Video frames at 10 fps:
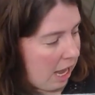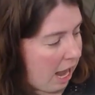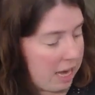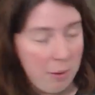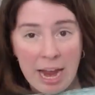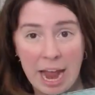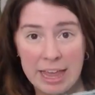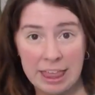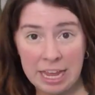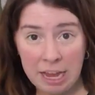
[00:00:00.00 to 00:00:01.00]
anyway, I
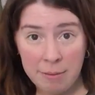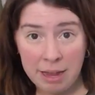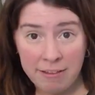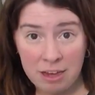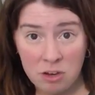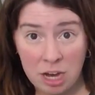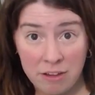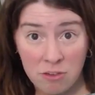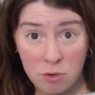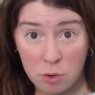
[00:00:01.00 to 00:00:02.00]
think I'm going to send you
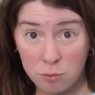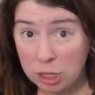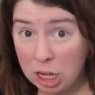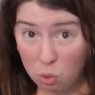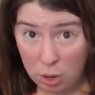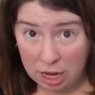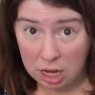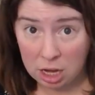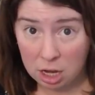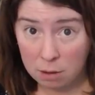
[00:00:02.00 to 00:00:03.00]
guys to a really quick
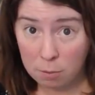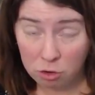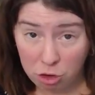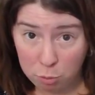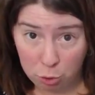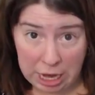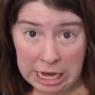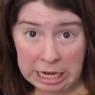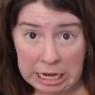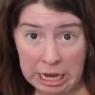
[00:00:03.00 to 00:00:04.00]
commercial
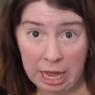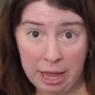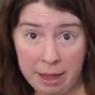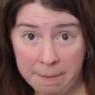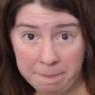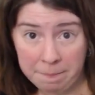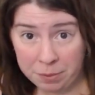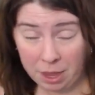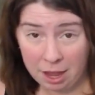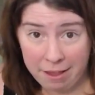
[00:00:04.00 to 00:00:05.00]
break.
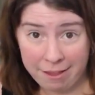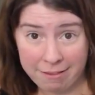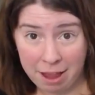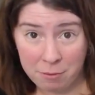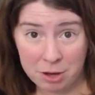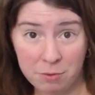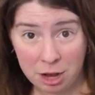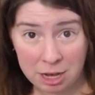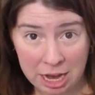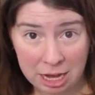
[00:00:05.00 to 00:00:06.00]
Because I want to
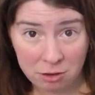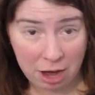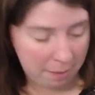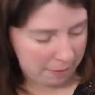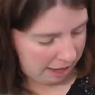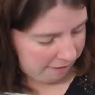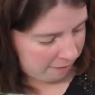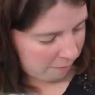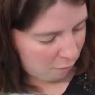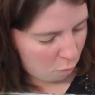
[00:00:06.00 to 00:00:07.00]
run and grab a
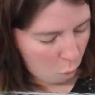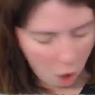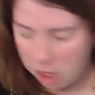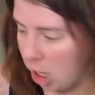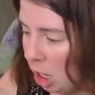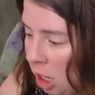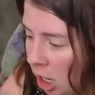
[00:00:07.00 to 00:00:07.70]
sip of water.